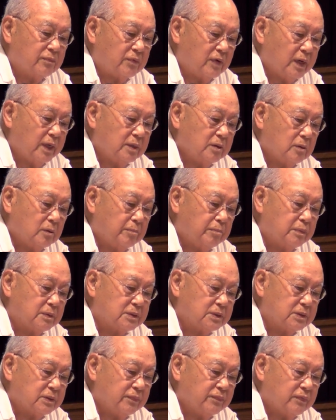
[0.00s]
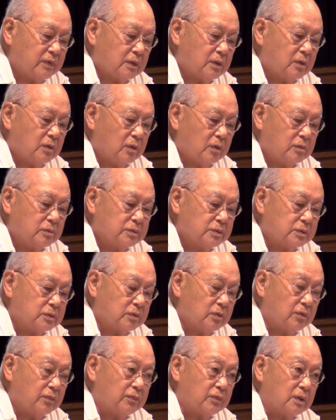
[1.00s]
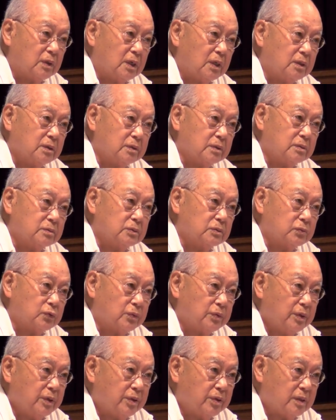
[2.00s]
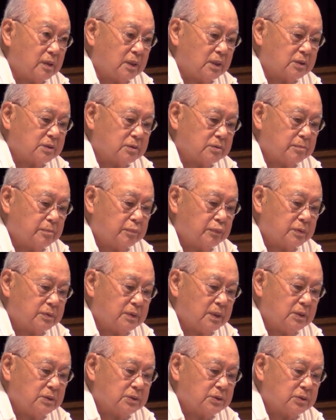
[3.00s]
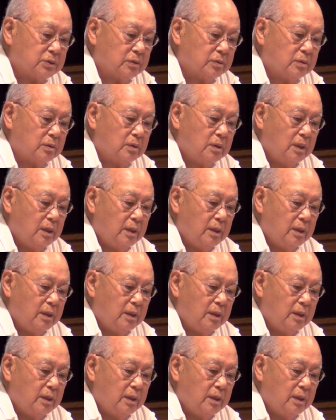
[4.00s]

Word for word: vital Pacific coast, over 120,000 potential